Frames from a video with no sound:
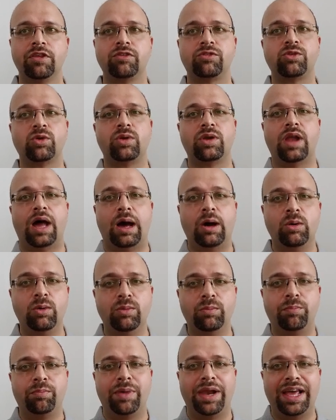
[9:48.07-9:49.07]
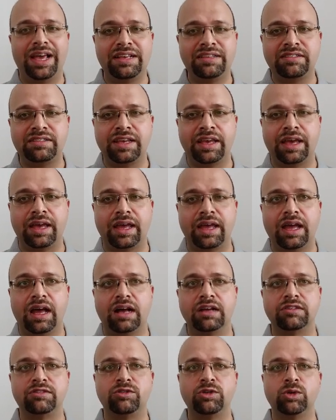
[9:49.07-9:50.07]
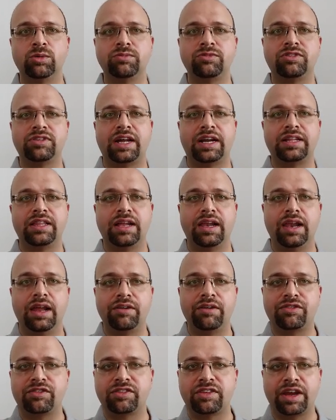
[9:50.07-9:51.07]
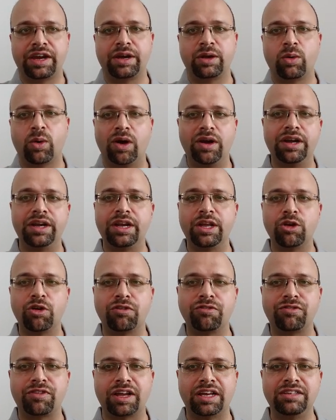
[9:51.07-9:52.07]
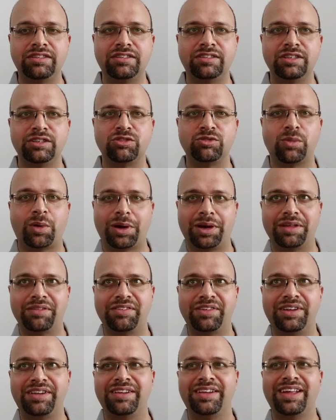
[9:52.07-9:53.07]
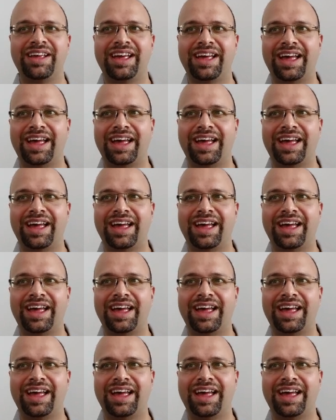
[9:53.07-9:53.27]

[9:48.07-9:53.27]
So now place A assumes that the left side quantity of rice is whatever,